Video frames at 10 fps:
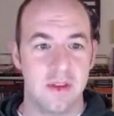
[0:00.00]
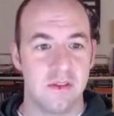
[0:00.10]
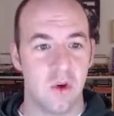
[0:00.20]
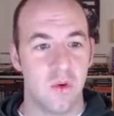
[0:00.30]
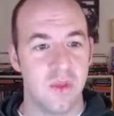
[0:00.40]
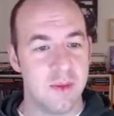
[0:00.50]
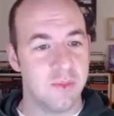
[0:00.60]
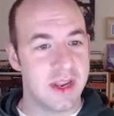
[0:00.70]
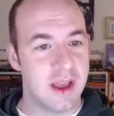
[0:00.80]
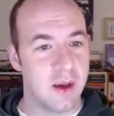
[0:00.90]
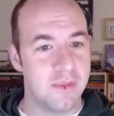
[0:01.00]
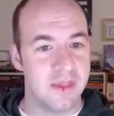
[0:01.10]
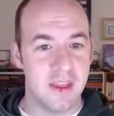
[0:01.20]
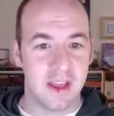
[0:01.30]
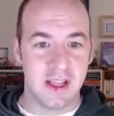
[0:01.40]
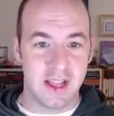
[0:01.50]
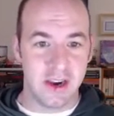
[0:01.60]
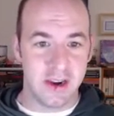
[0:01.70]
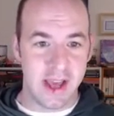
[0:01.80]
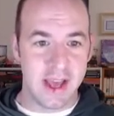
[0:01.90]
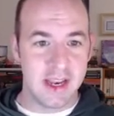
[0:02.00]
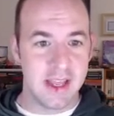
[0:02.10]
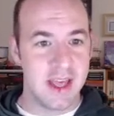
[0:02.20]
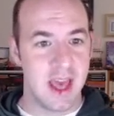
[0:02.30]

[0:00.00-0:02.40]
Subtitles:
So they bring up the clarinet,